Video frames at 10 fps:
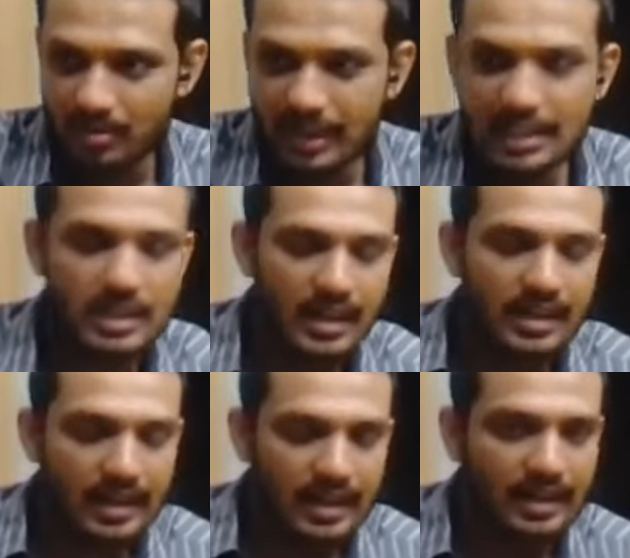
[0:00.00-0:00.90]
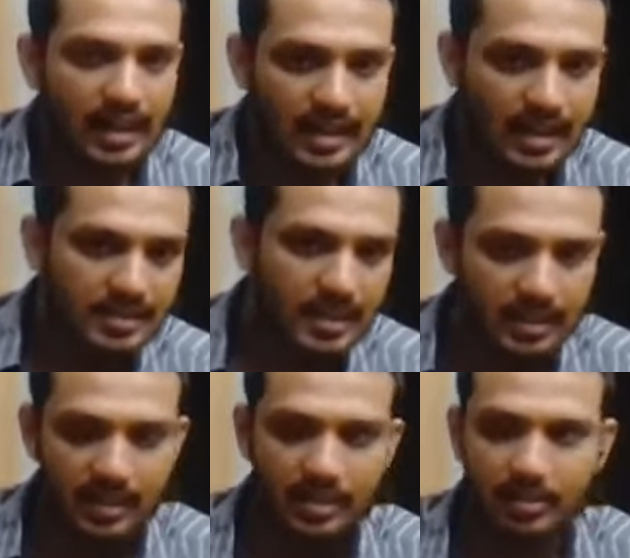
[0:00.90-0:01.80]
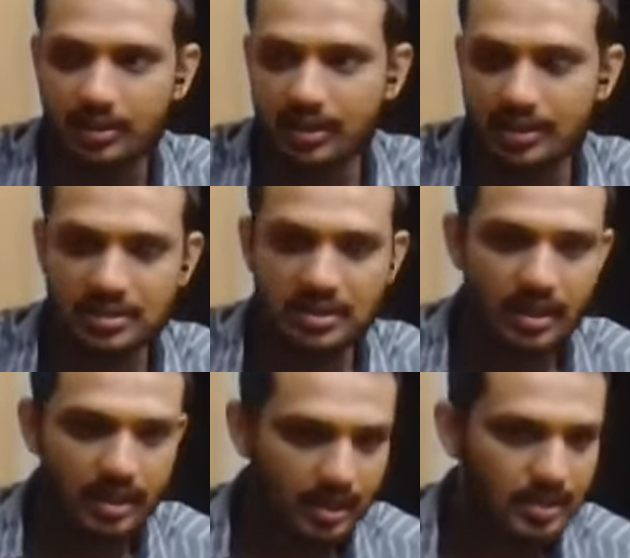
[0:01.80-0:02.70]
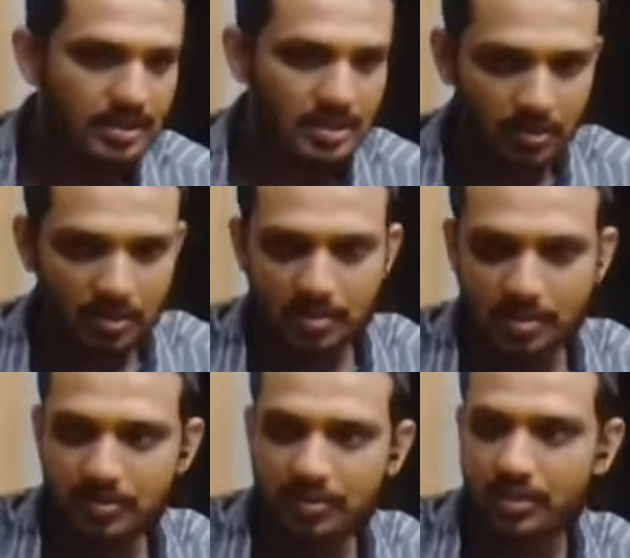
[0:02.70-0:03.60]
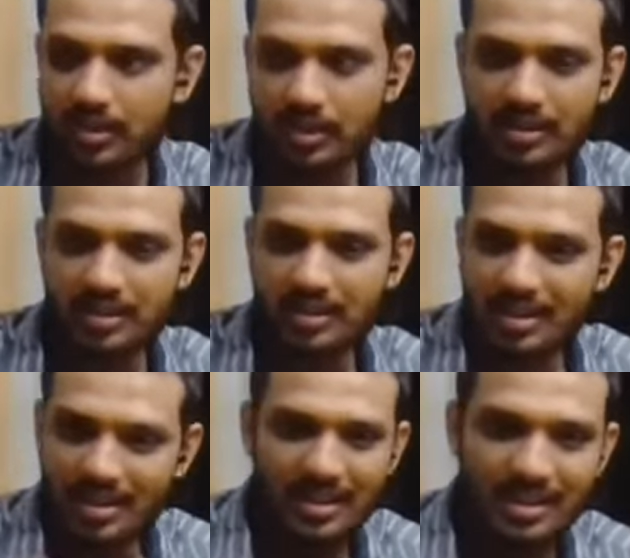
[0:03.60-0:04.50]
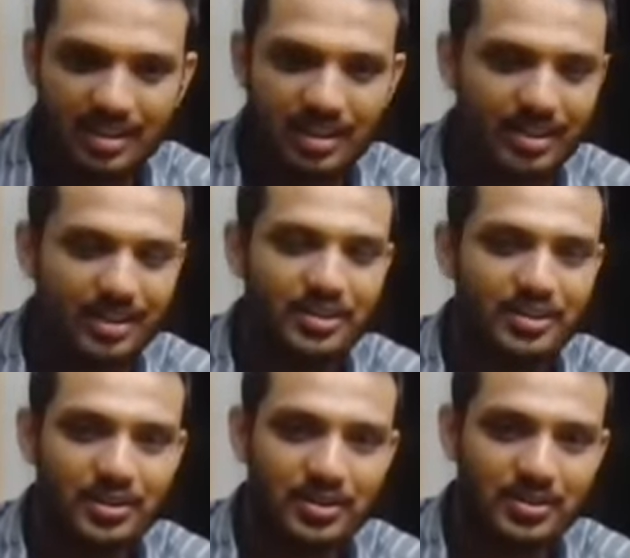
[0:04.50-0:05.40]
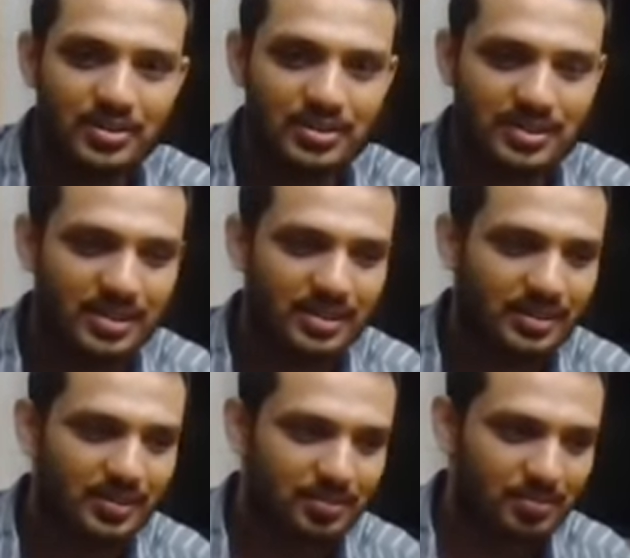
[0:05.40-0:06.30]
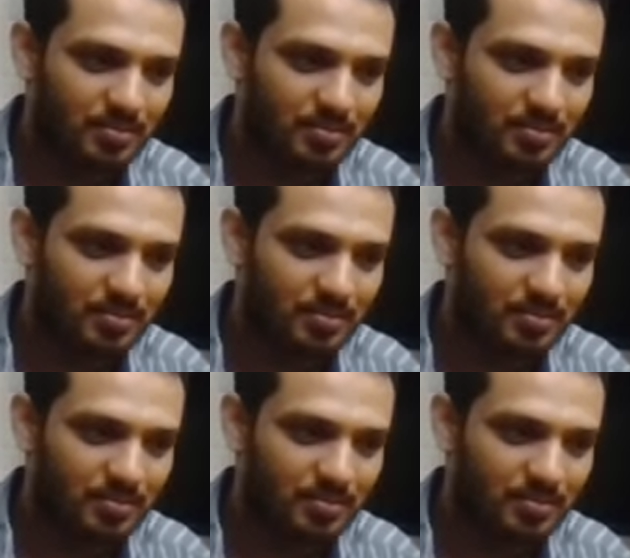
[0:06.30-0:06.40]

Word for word: in, in, in areas like, you know, in congested areas, as I told you before, uh, uh, you could use uh,